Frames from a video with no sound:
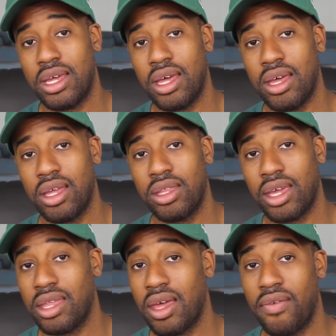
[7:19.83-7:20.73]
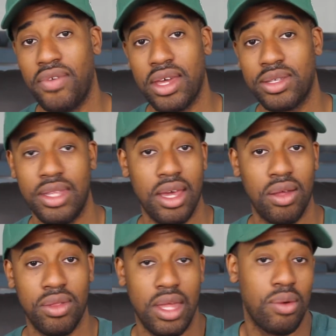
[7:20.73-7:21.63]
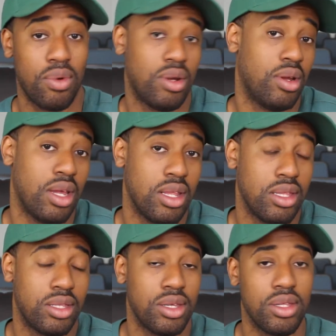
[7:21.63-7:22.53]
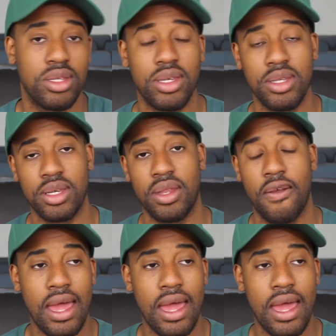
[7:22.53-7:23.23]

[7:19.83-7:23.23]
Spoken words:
to get that fixed now that we're into the season.